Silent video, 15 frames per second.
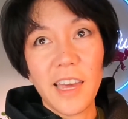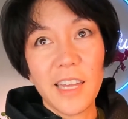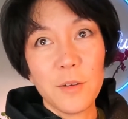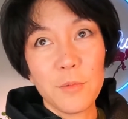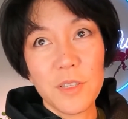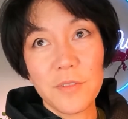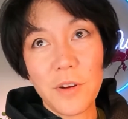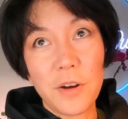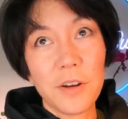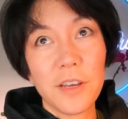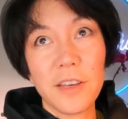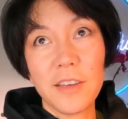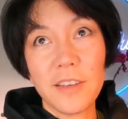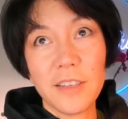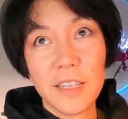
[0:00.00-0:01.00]
and it was
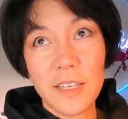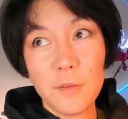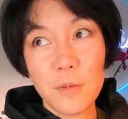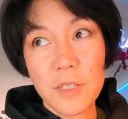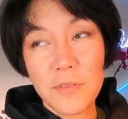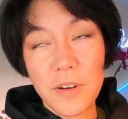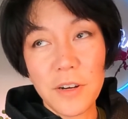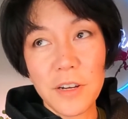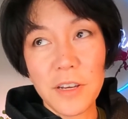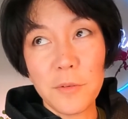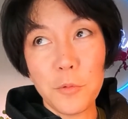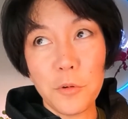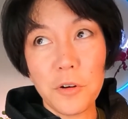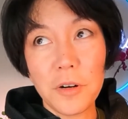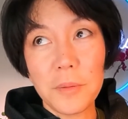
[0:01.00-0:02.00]
very
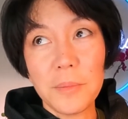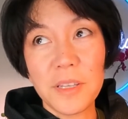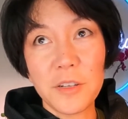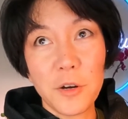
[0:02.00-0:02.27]
warm,